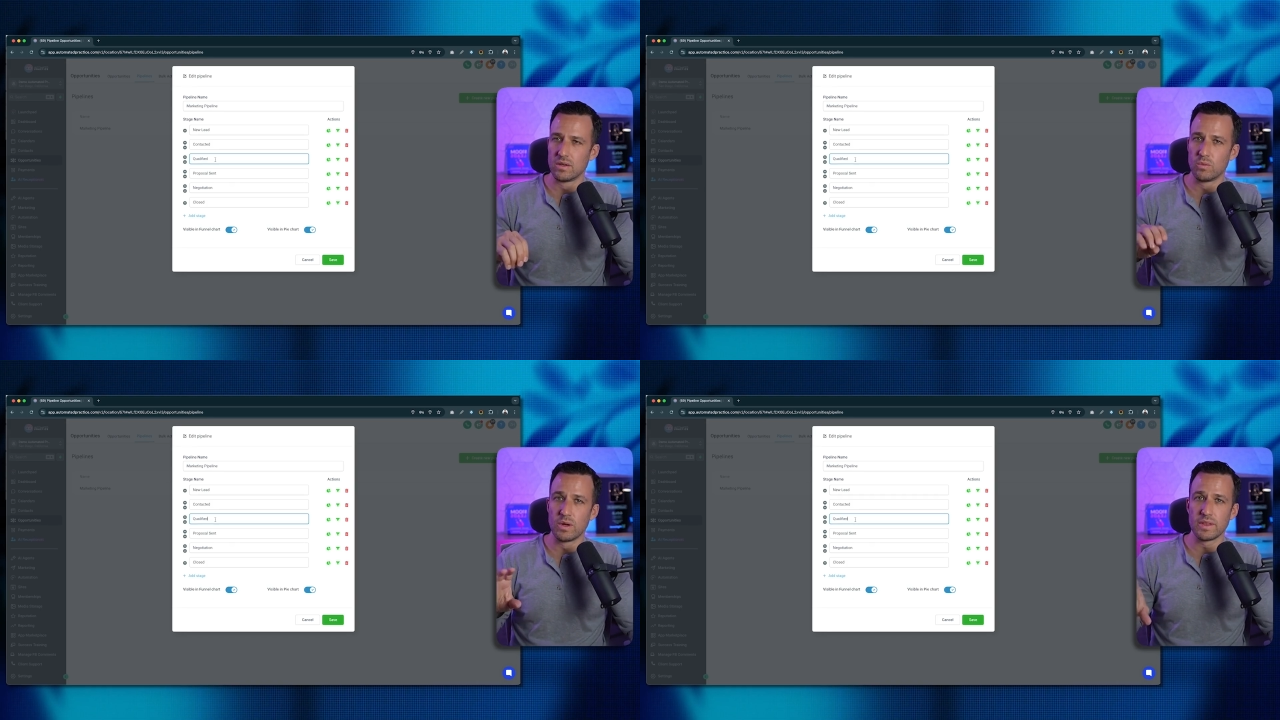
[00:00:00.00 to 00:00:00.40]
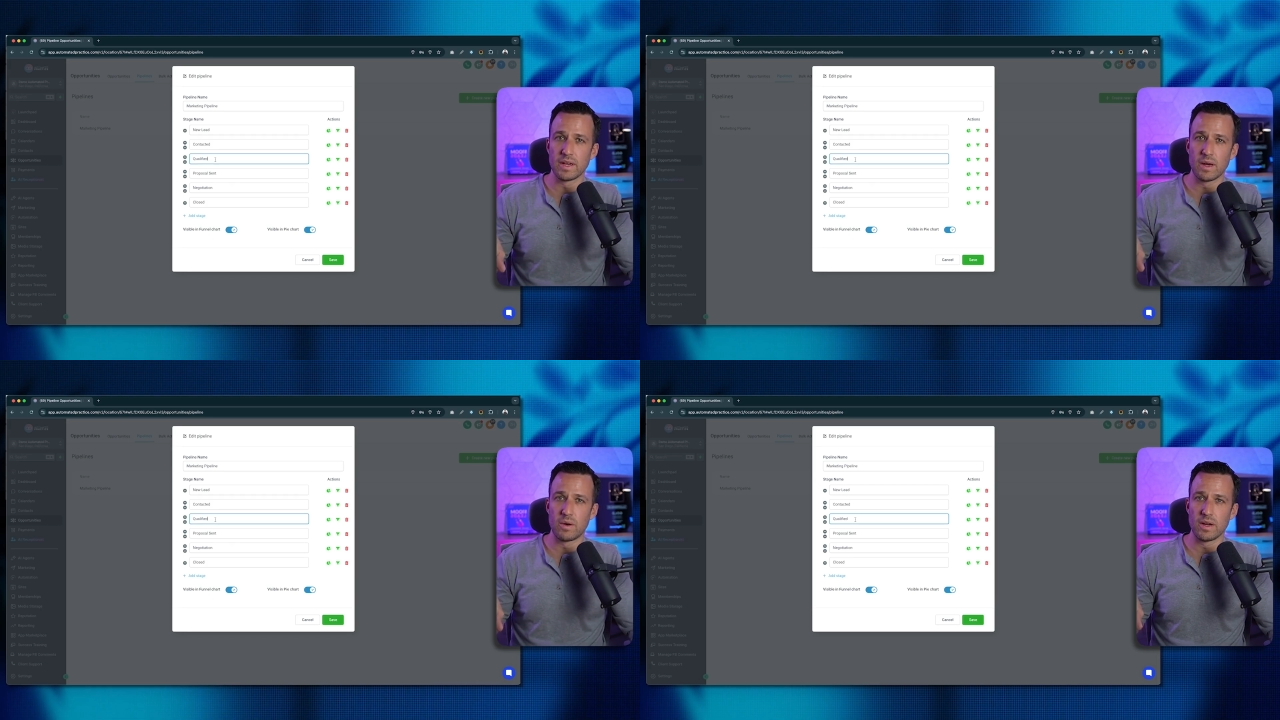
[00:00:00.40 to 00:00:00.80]
One thing
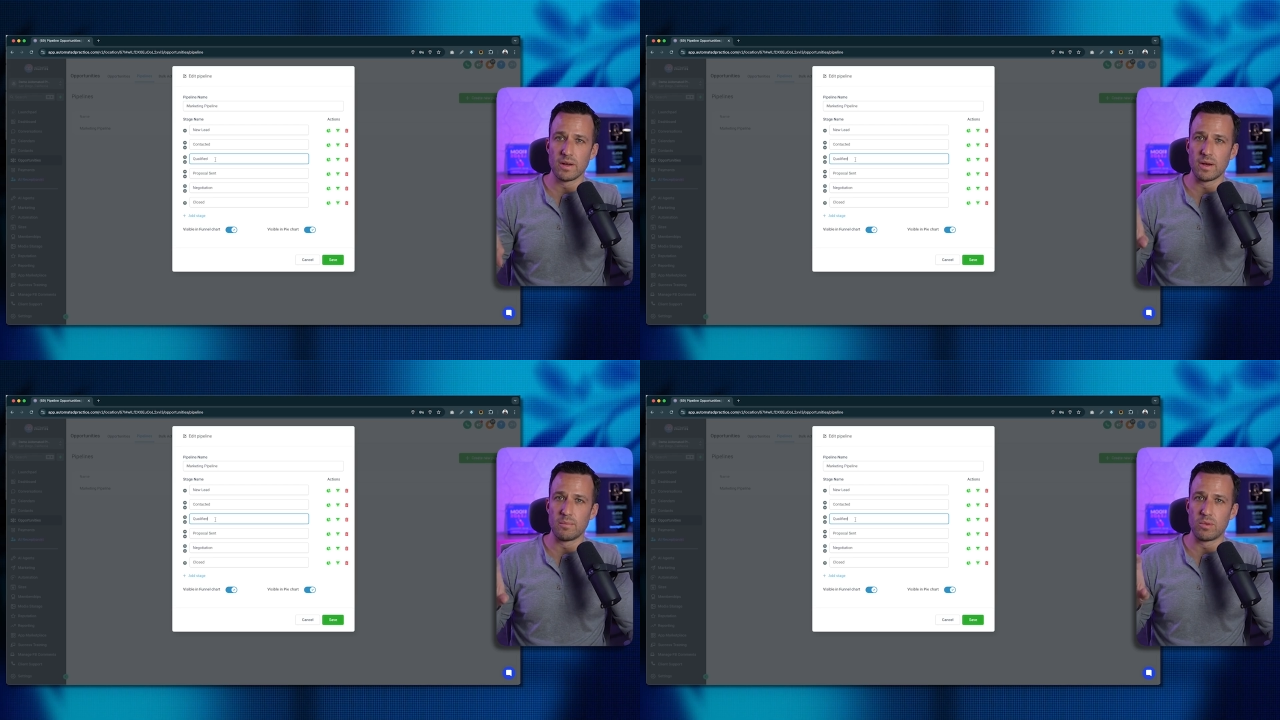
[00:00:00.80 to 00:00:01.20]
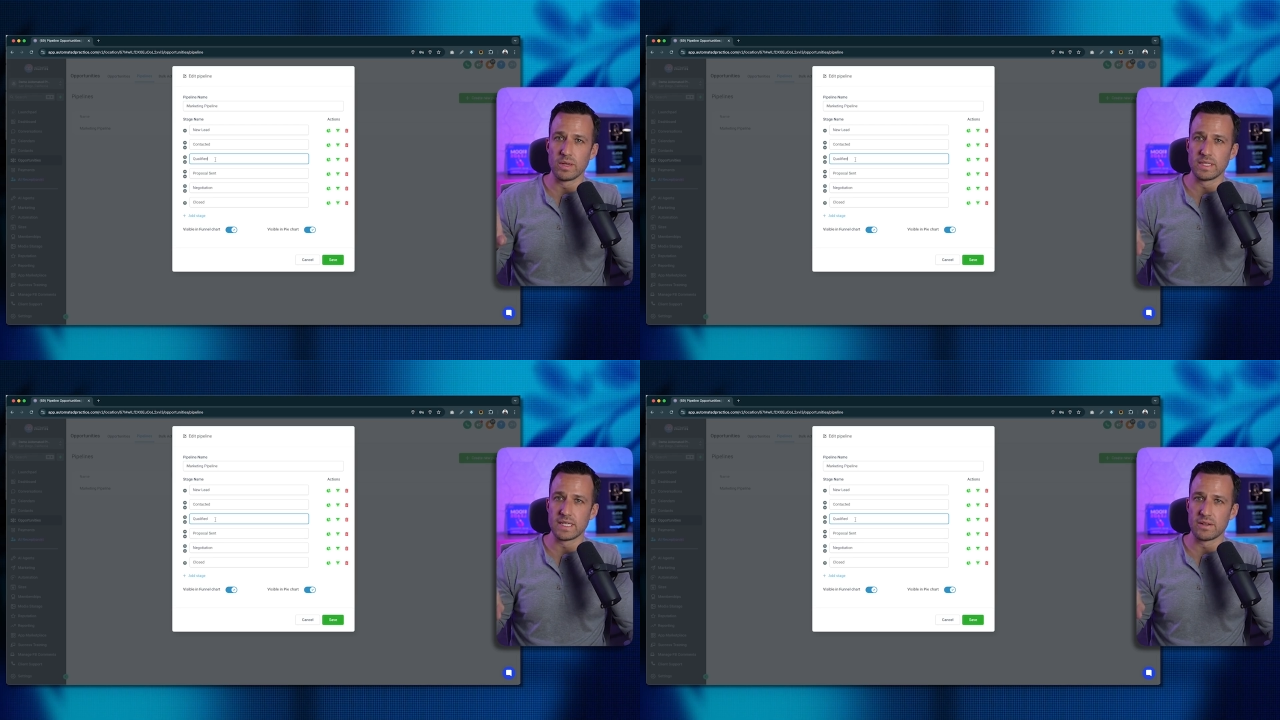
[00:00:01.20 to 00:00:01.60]
I want to
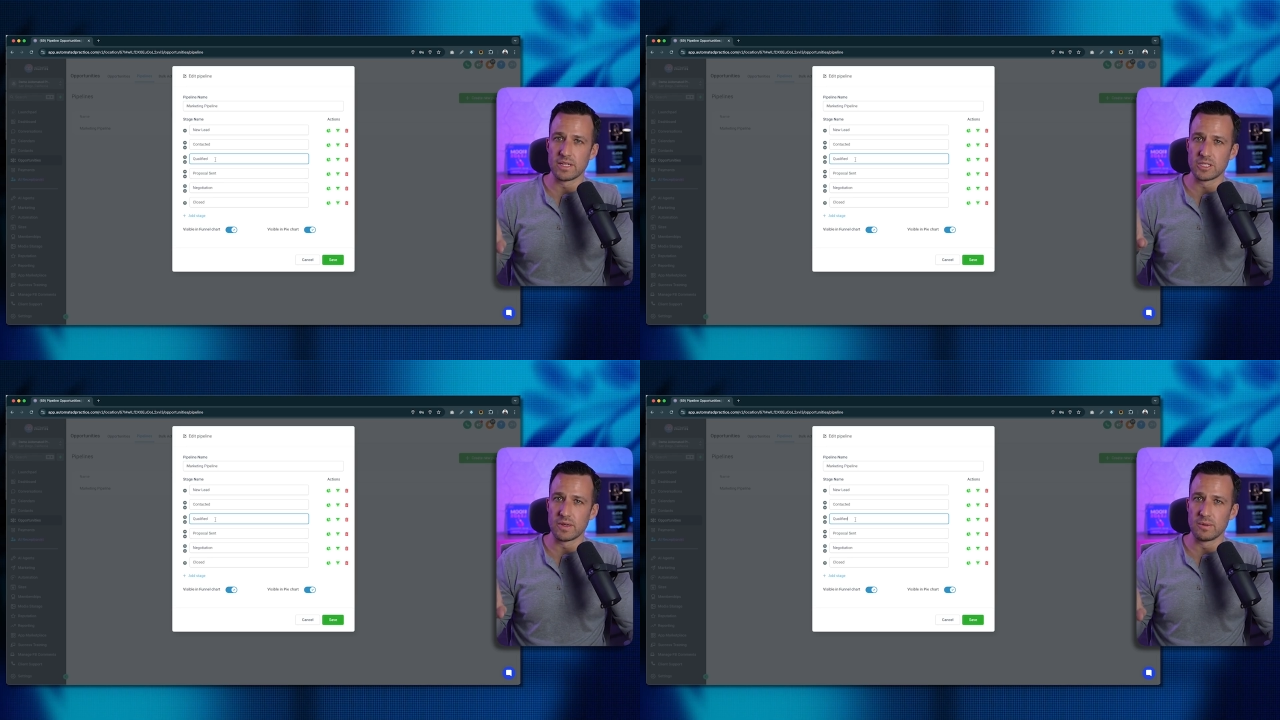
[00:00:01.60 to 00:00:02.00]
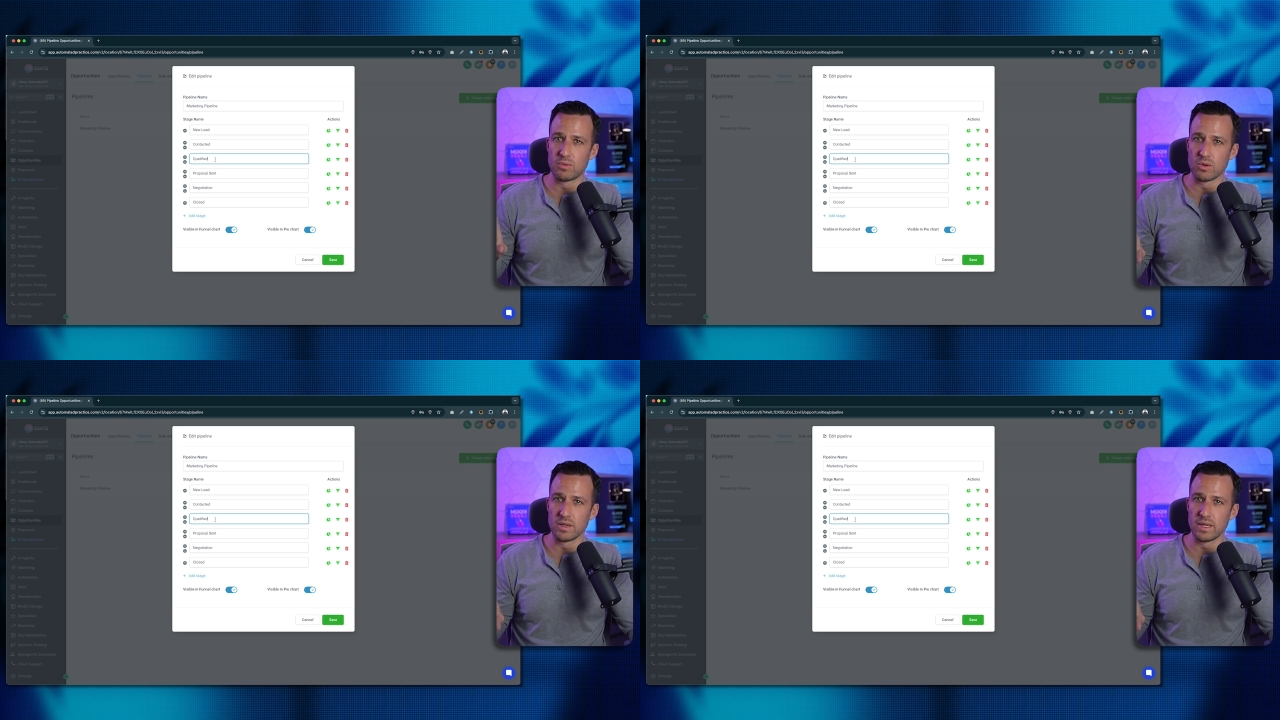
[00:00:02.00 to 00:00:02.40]
point out that's very
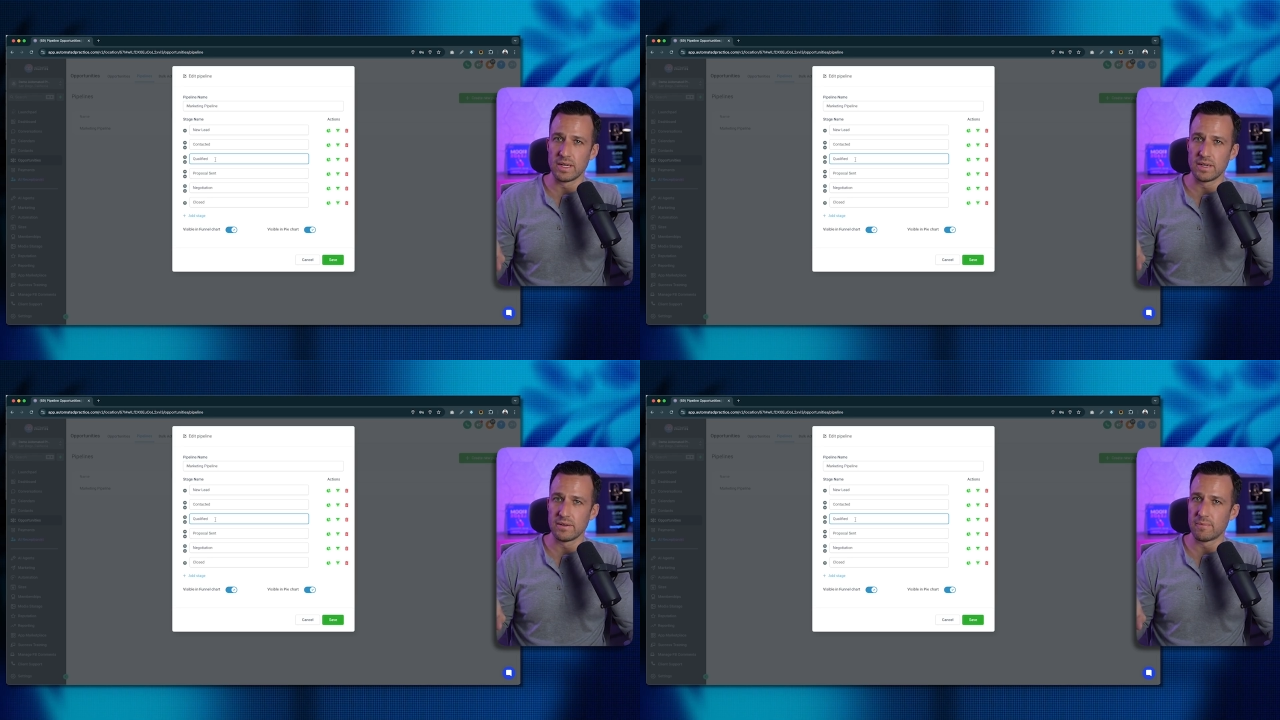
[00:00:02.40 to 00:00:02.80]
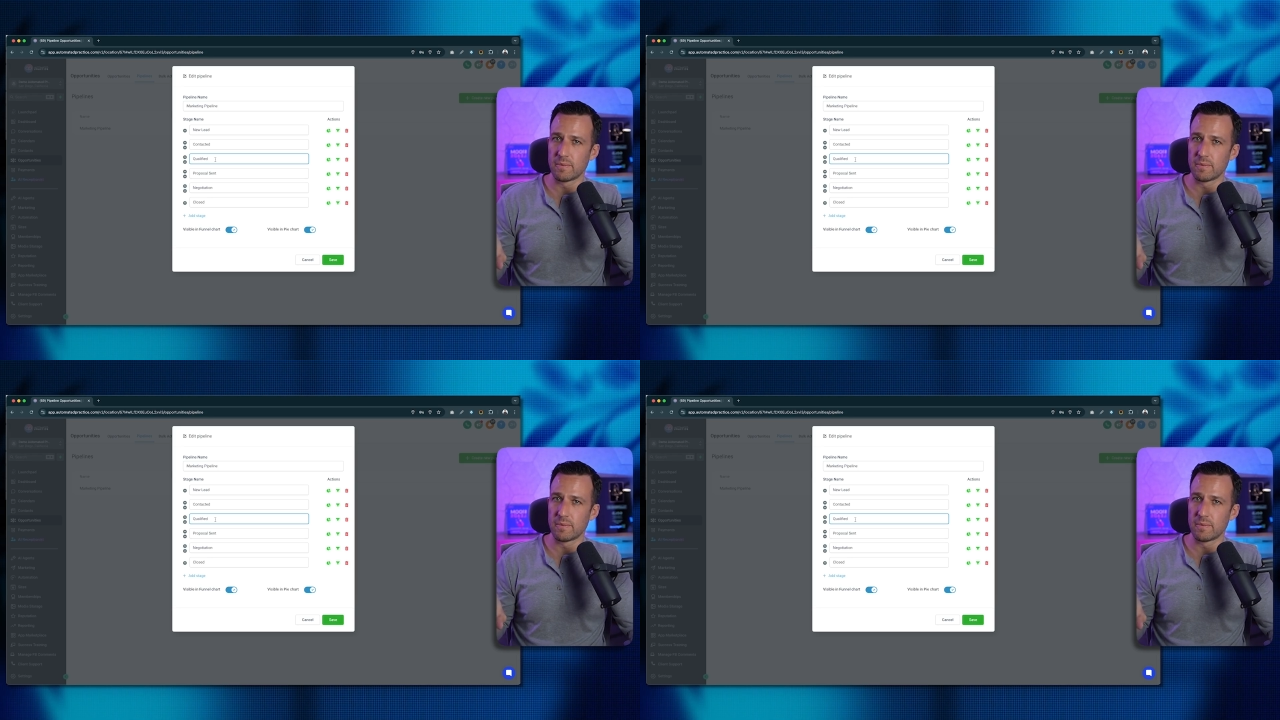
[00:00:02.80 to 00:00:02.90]
important here